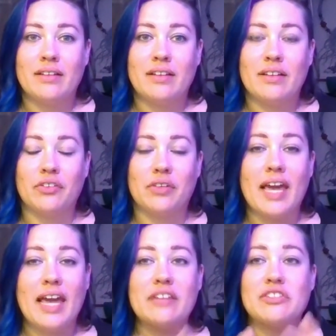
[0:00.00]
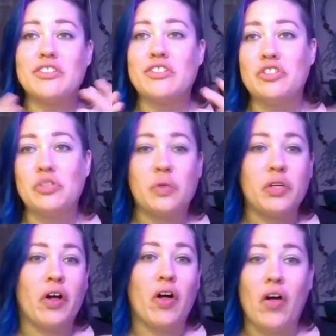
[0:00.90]
You can't just do
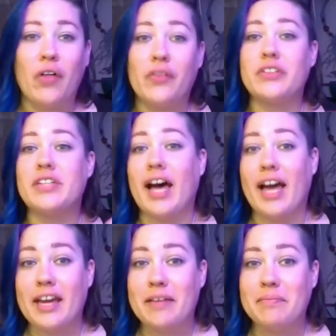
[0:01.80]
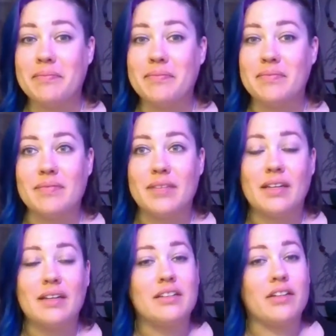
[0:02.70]
it all the time.
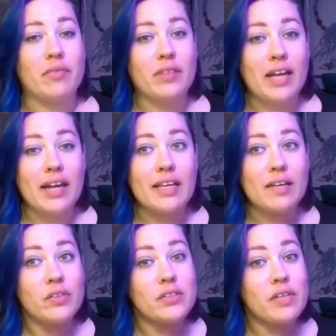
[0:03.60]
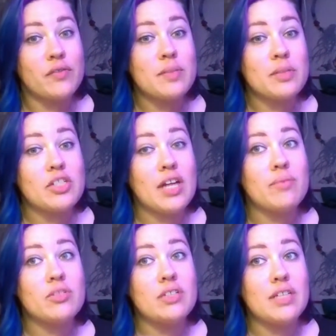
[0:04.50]
You definitely got to give yourself as much time
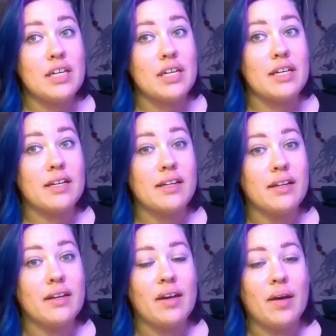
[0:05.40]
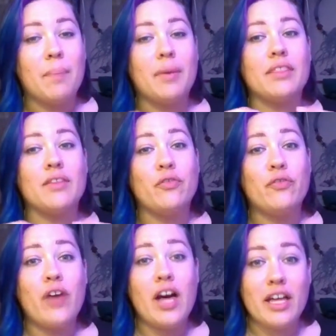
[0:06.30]
as you need, but the
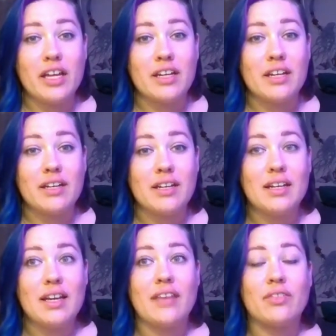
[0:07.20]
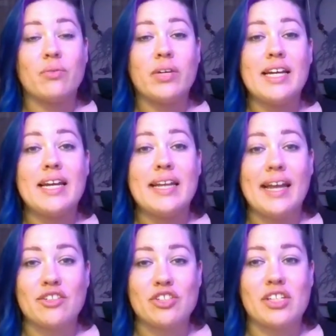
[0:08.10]
fun and the
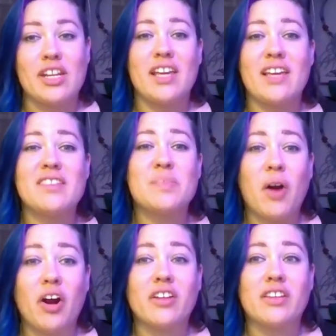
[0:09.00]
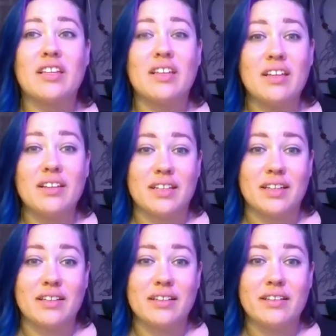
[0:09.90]
reconnection is part of the
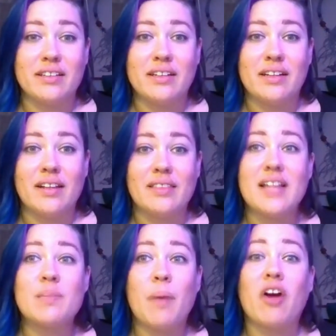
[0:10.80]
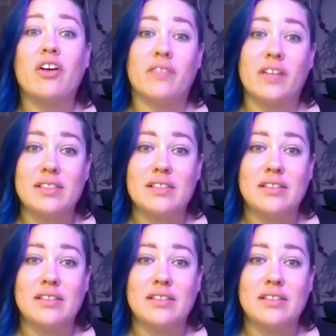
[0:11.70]
healing. That's part of it.